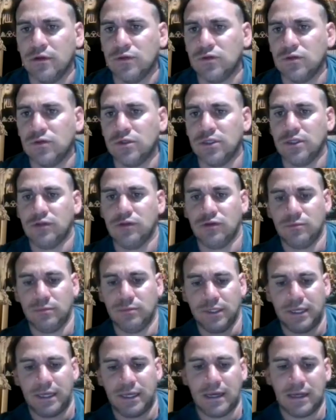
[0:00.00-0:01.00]
So it could either
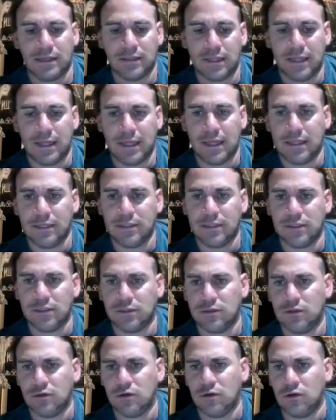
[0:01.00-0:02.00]
be
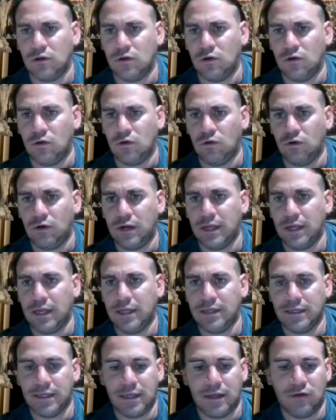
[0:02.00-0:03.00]
LN or
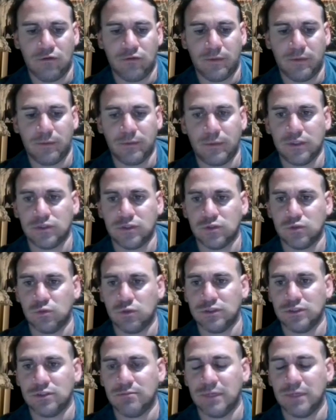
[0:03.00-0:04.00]
NL. Remember, this is
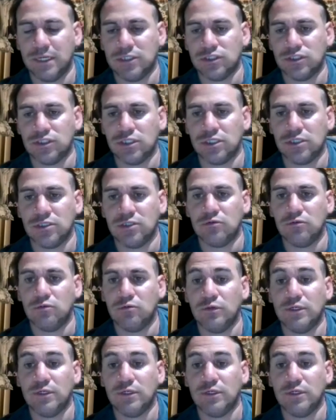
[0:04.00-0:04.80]
one dimension.